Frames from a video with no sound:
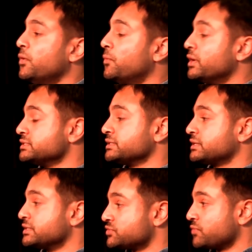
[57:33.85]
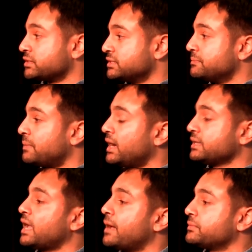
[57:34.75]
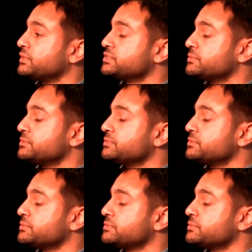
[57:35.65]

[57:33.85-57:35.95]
wasn't constructed by capitalists.